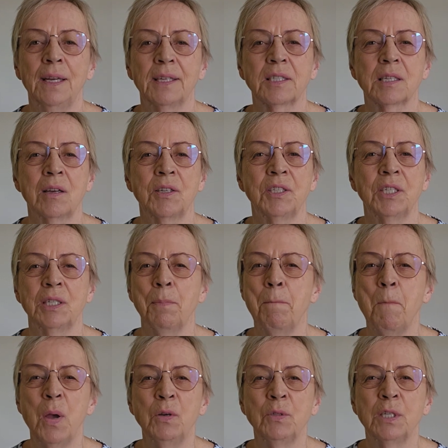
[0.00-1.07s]
excited
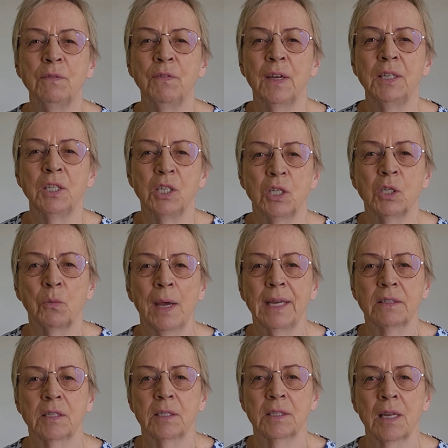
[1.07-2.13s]
and motivated to
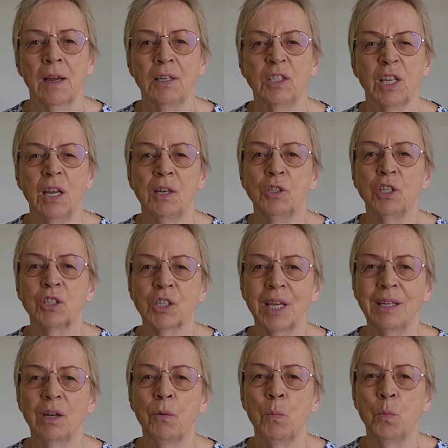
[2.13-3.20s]
exercise, just
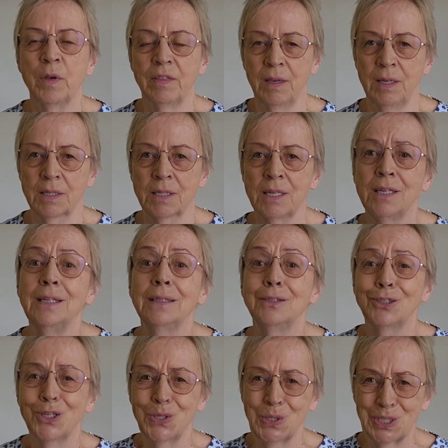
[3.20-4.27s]
get on with it.
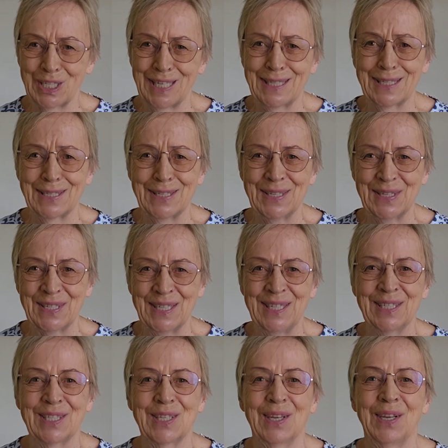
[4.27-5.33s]
Consistency
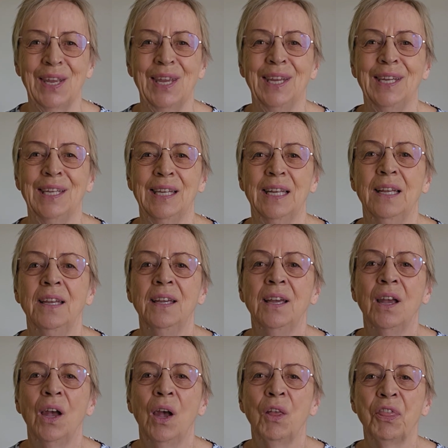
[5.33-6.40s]
is the key.
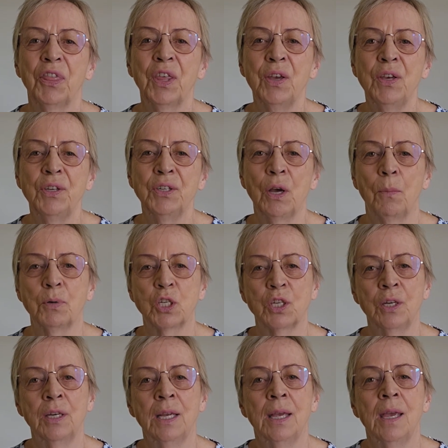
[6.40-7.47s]
A third
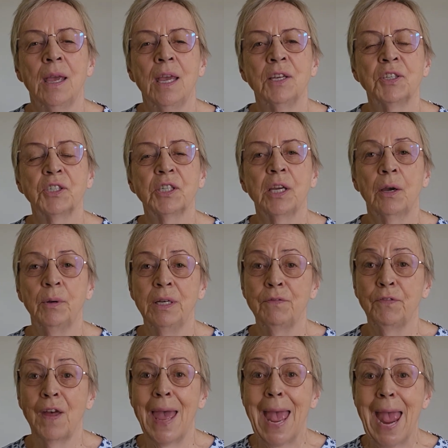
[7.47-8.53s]
option is to go in
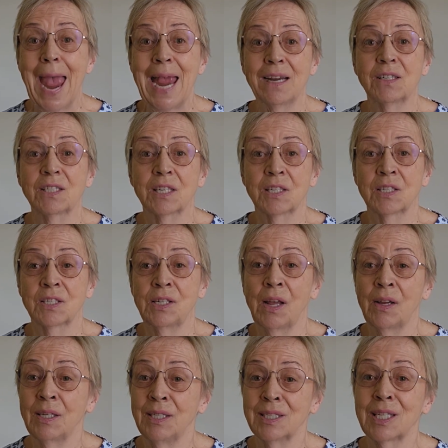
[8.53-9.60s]
for
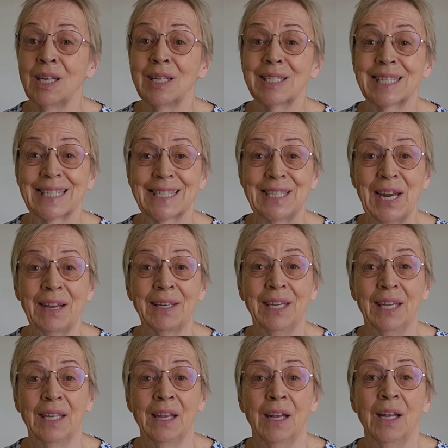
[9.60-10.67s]
exercise
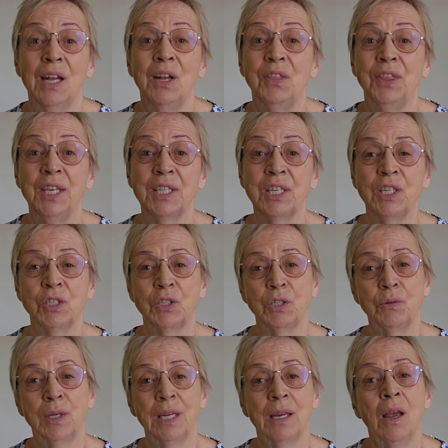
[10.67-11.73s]
snacking. This is
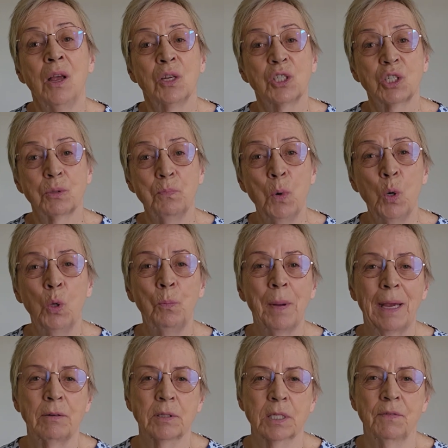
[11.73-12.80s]
doing small
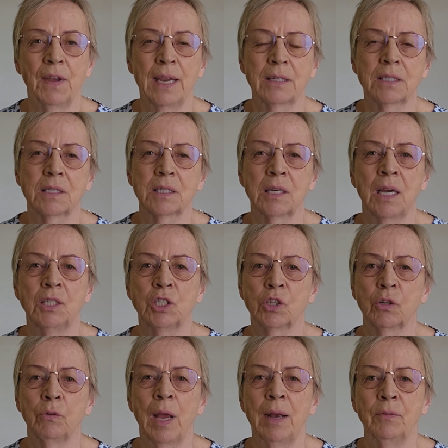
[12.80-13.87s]
bouts of exercise
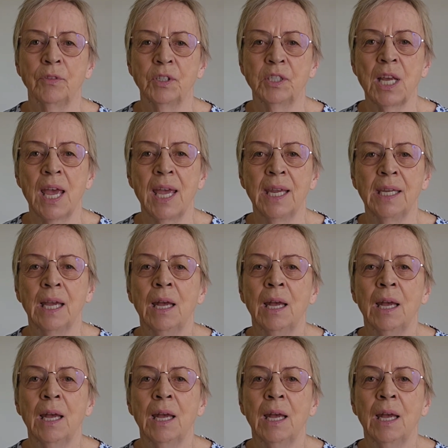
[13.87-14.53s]
throughout the day.